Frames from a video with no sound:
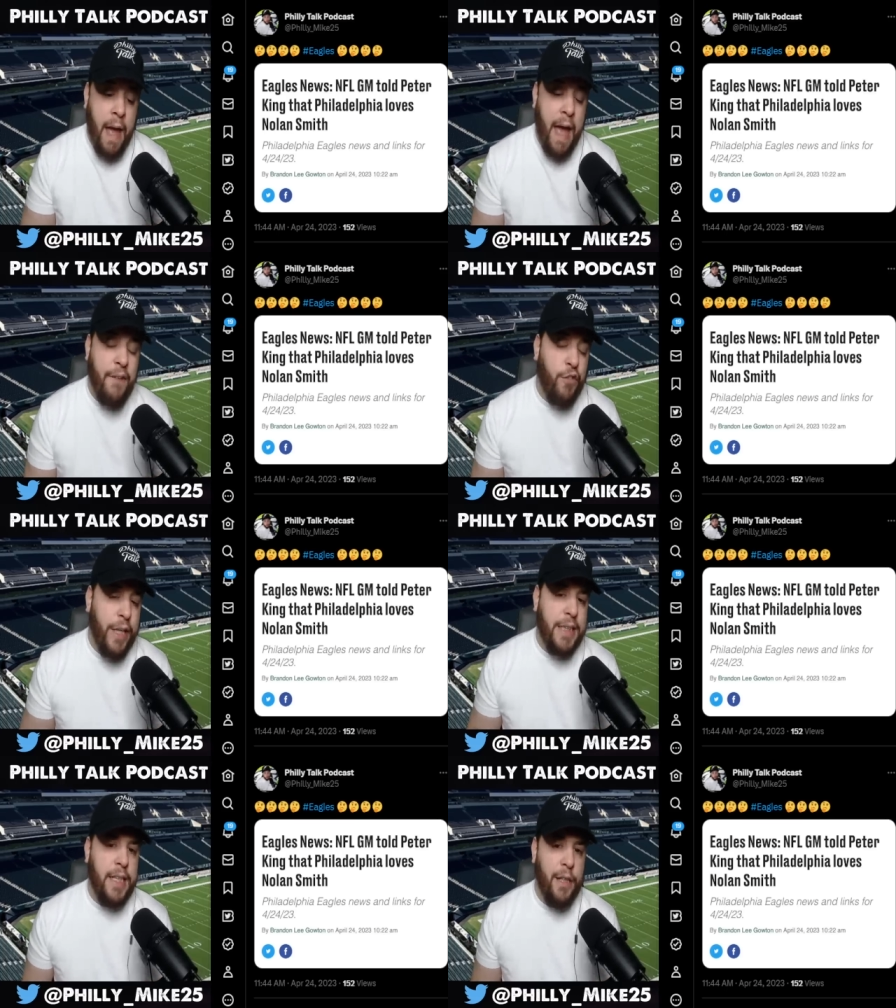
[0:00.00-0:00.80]

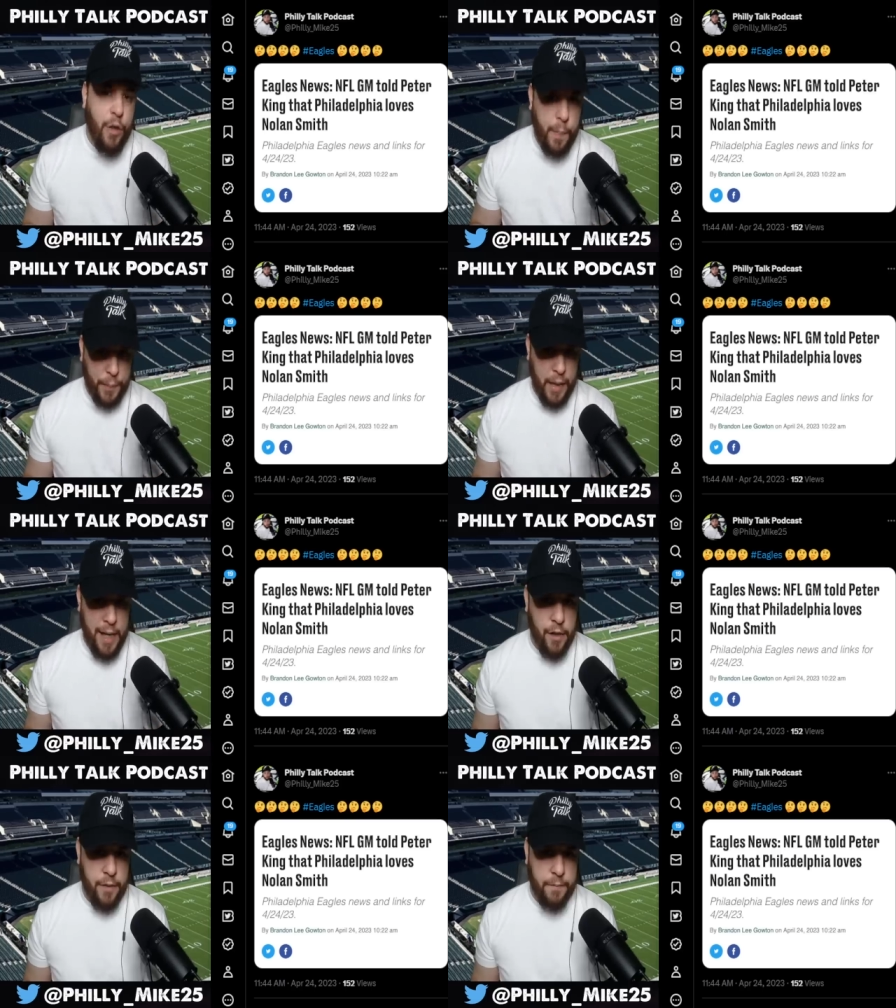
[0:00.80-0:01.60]
Every single
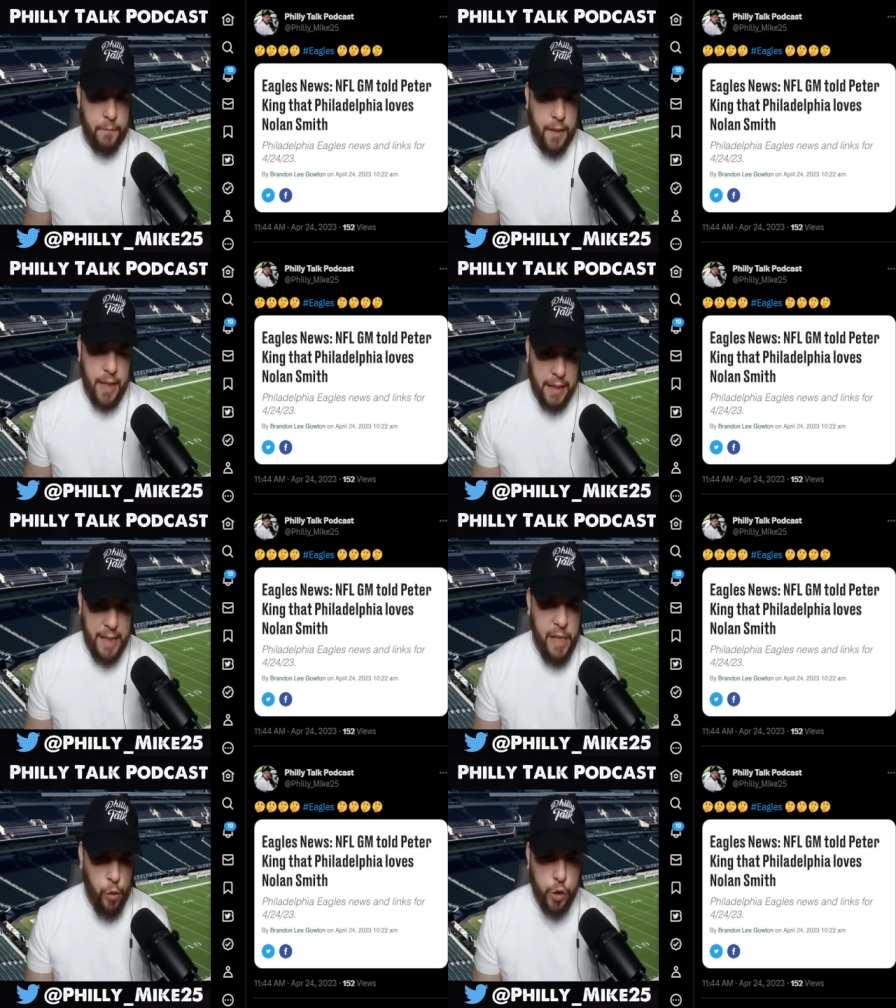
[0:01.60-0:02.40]
player that
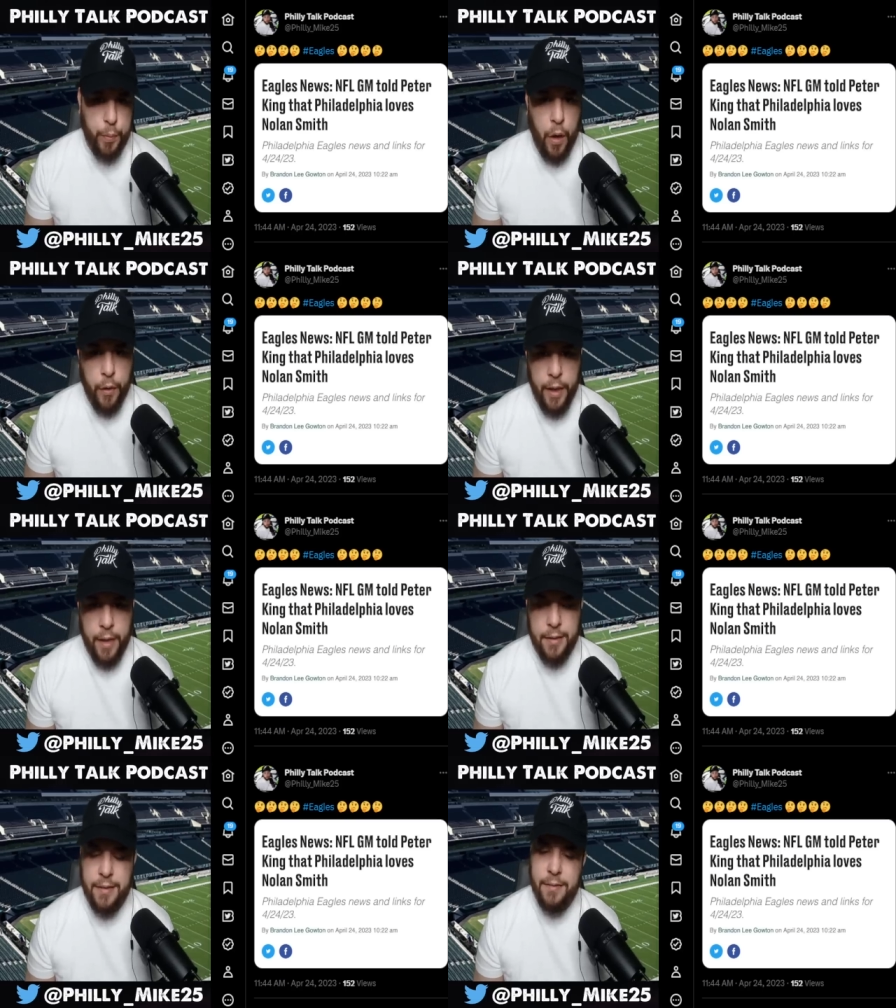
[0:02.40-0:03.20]
the Eagles brought in